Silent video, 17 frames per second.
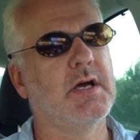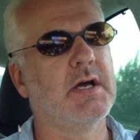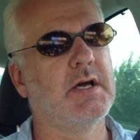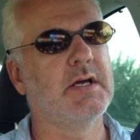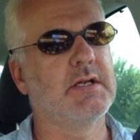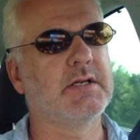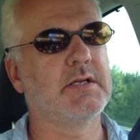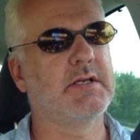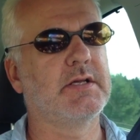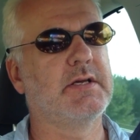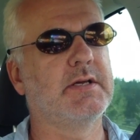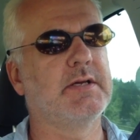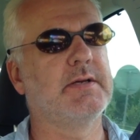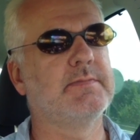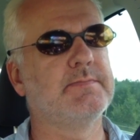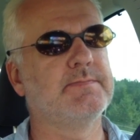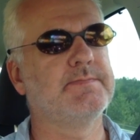and
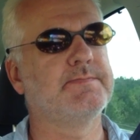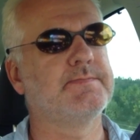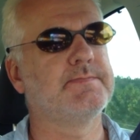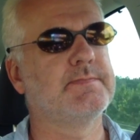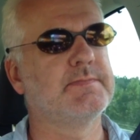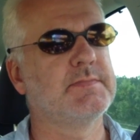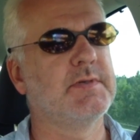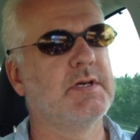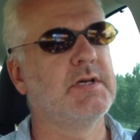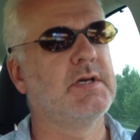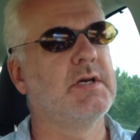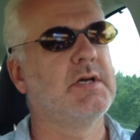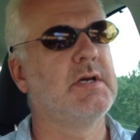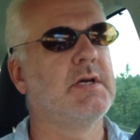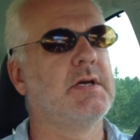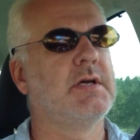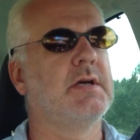uh,
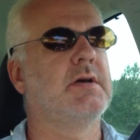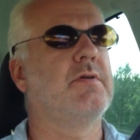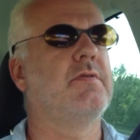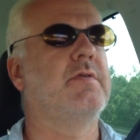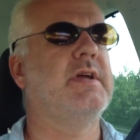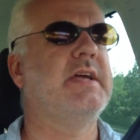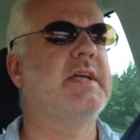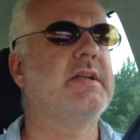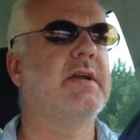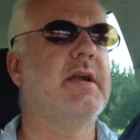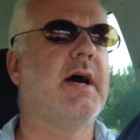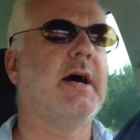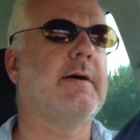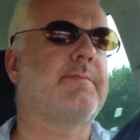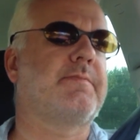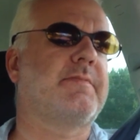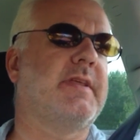Reader
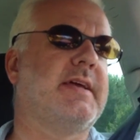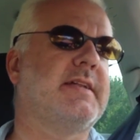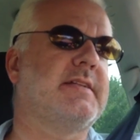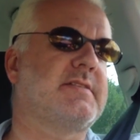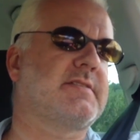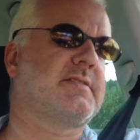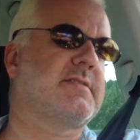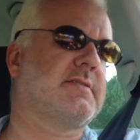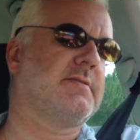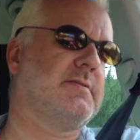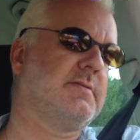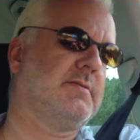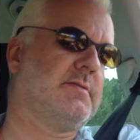updates